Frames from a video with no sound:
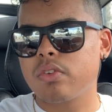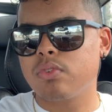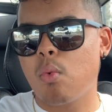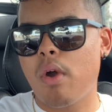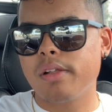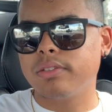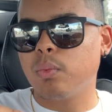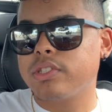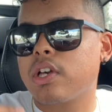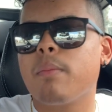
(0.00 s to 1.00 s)
to
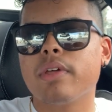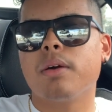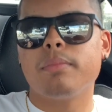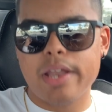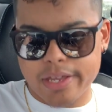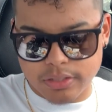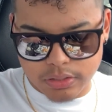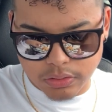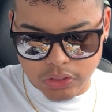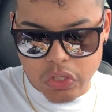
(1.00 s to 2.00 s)
what's coming up
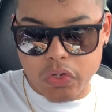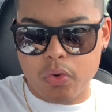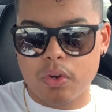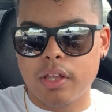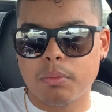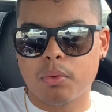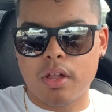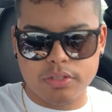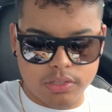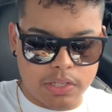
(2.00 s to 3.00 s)
next in Orlando
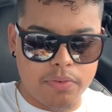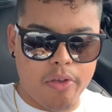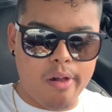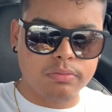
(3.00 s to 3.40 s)
Morales TV.